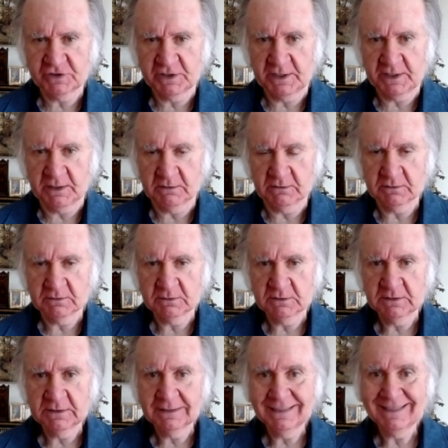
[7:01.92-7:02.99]
now?
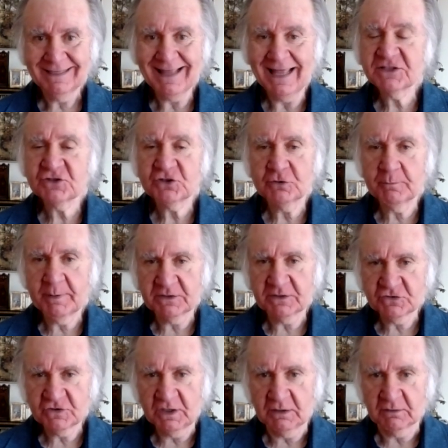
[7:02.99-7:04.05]
That's your best
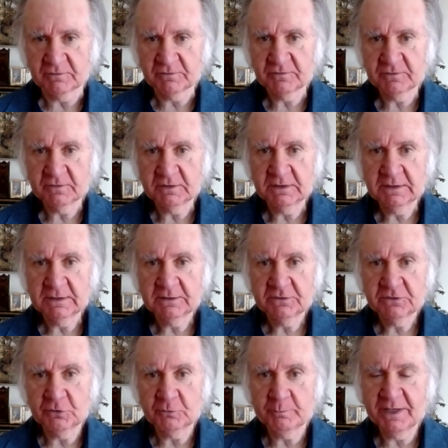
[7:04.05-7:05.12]
self.
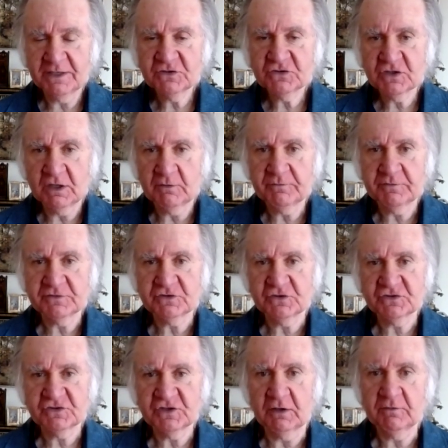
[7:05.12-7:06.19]
Your best self is the
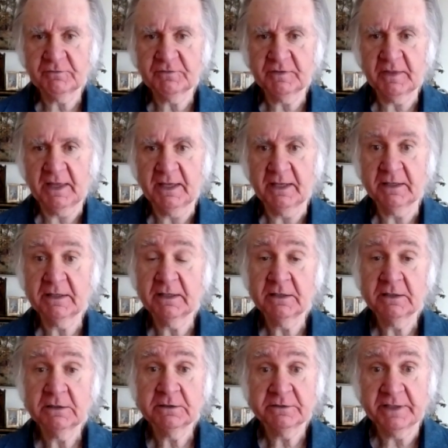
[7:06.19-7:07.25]
self
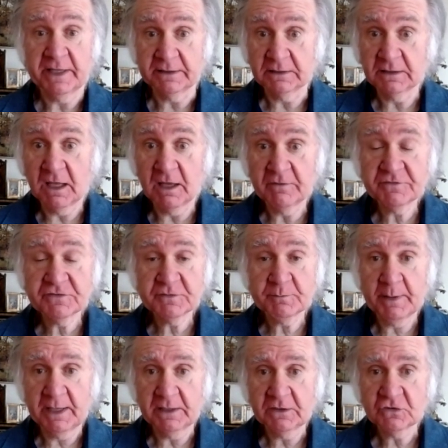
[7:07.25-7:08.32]
that loves
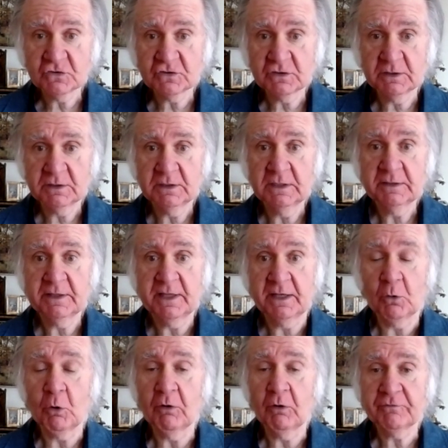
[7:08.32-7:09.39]
best, that
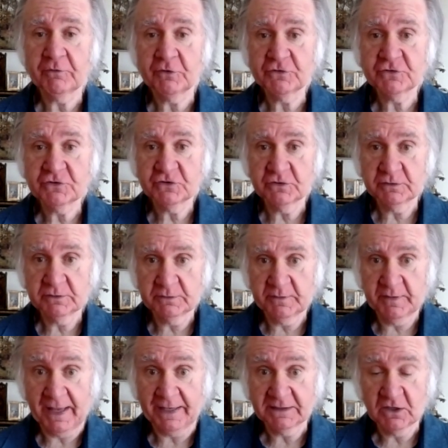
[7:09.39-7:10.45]
offers
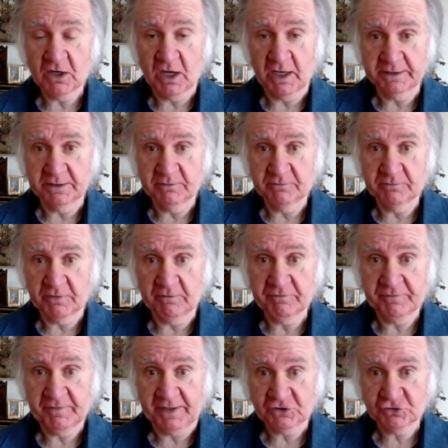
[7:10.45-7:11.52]
that kind of
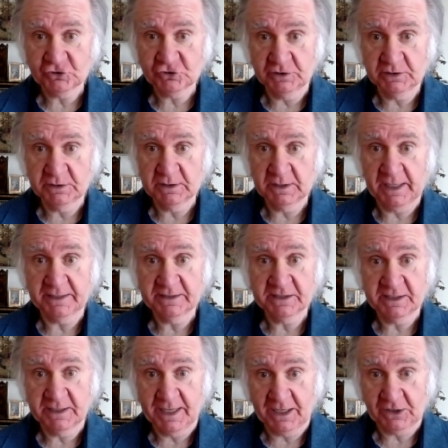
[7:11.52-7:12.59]
affection and
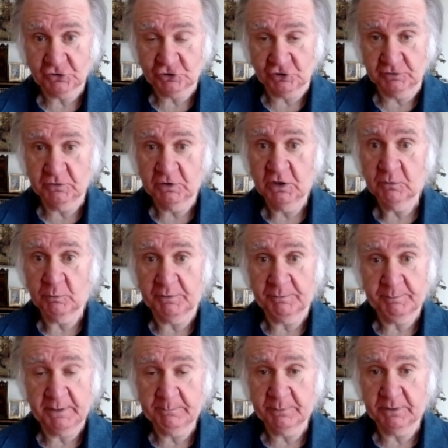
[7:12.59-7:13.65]
connection with
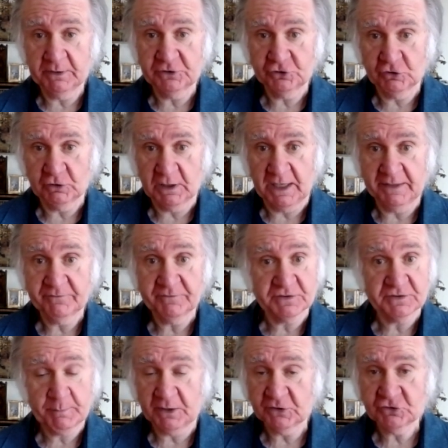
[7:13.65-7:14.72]
people in your life,
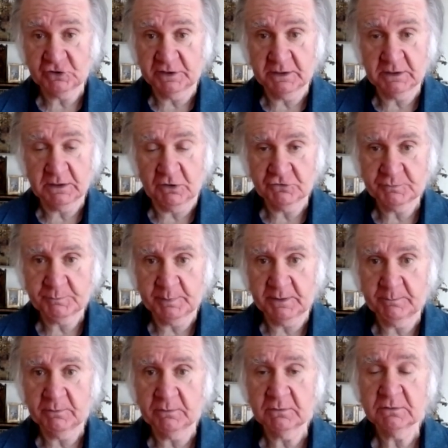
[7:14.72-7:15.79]
especially close
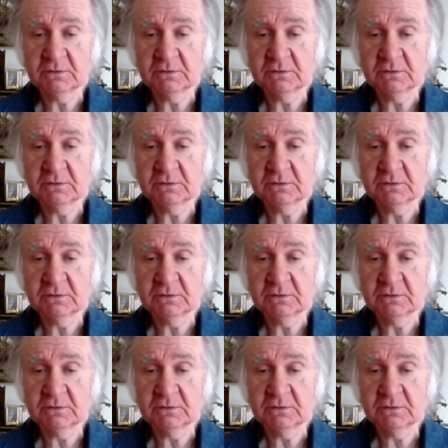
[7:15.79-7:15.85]
people,